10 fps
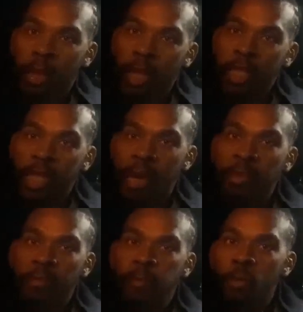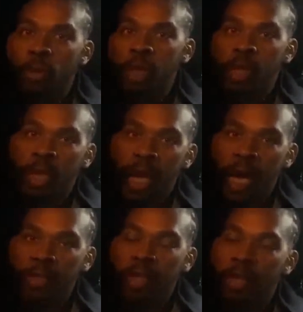Lest I be full and
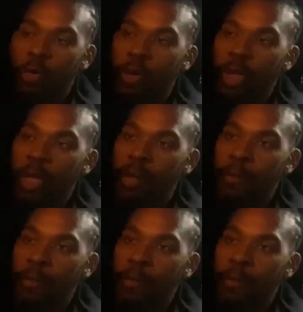deny thee. Go ahead.